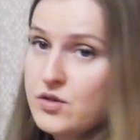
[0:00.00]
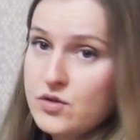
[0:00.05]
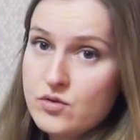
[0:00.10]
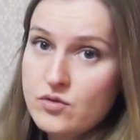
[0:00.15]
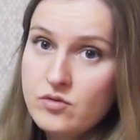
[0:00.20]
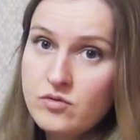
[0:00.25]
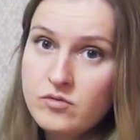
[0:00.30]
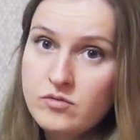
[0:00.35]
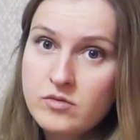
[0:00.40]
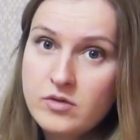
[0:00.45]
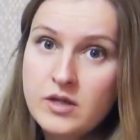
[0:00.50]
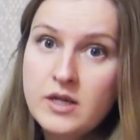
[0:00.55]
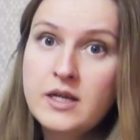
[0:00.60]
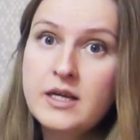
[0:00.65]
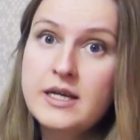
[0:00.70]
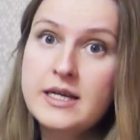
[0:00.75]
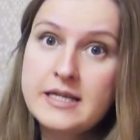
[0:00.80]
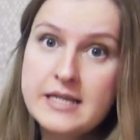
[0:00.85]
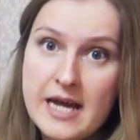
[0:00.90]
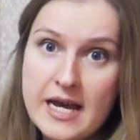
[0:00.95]
to,
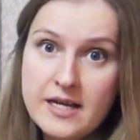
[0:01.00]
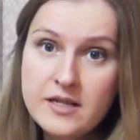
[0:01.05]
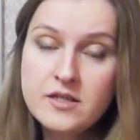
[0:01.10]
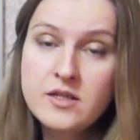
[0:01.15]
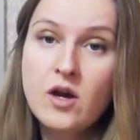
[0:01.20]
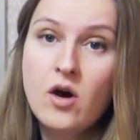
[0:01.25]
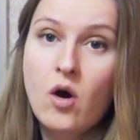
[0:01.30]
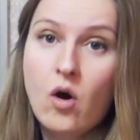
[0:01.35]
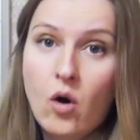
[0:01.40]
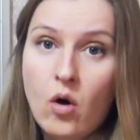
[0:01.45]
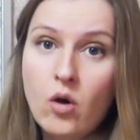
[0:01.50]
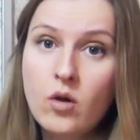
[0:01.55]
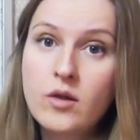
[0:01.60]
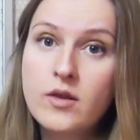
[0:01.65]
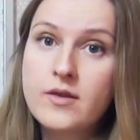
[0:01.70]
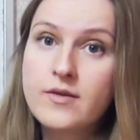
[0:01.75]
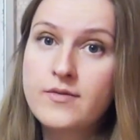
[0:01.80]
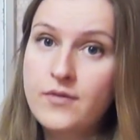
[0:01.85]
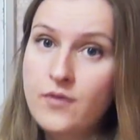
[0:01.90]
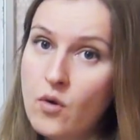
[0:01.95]
it has all
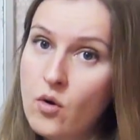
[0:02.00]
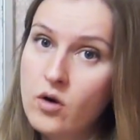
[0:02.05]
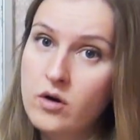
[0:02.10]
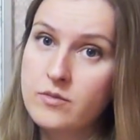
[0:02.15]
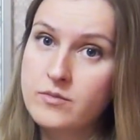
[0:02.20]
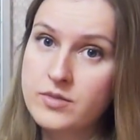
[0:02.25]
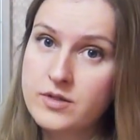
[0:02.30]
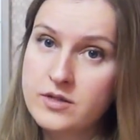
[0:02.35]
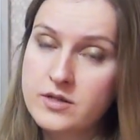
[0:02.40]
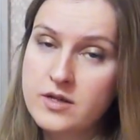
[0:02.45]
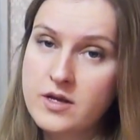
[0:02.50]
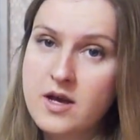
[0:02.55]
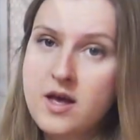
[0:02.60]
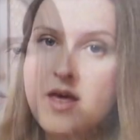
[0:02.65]
the forms.